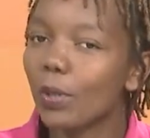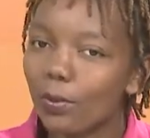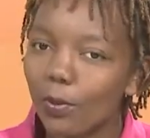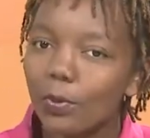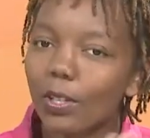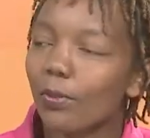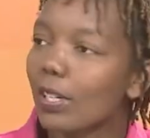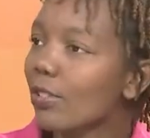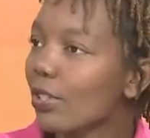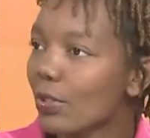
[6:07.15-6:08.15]
picked from
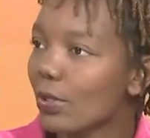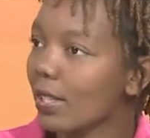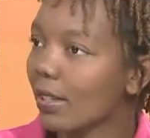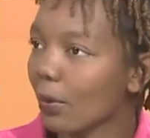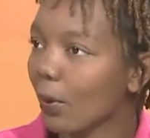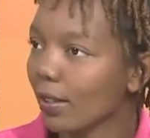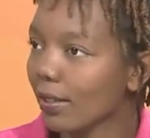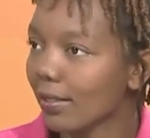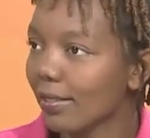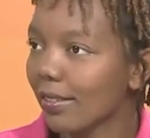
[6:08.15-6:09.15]
different regions in the
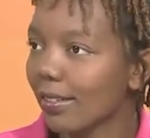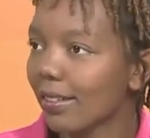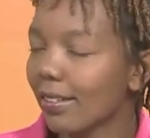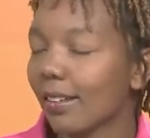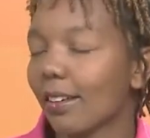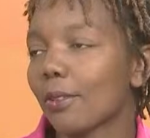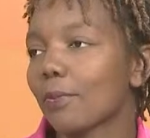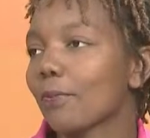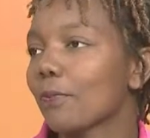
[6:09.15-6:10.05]
world. Yeah.